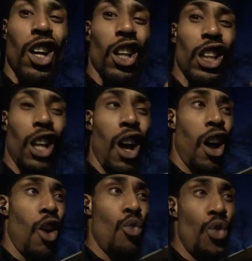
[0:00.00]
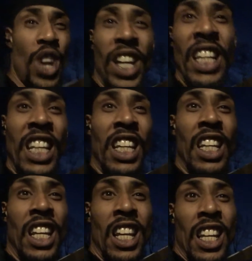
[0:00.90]
written
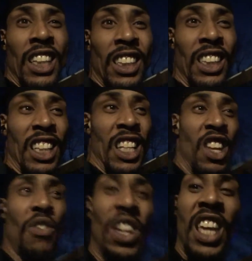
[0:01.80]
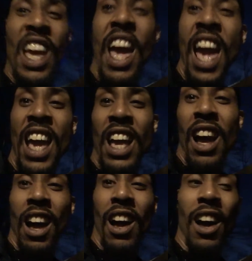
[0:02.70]
significant
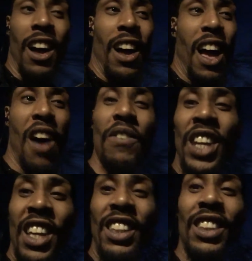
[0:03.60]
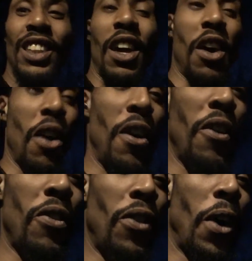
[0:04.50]
evidence
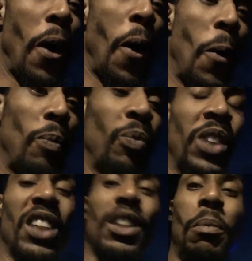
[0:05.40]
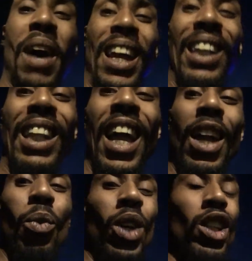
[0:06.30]
of the Semitic
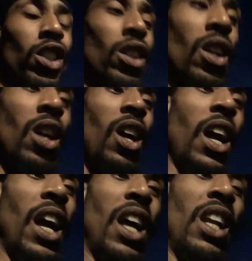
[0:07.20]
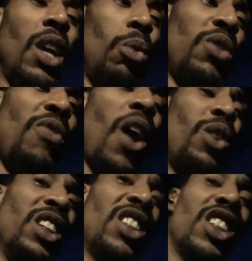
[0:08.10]
language, and it was found
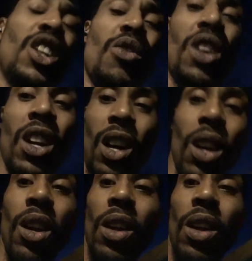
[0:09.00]
in Syria.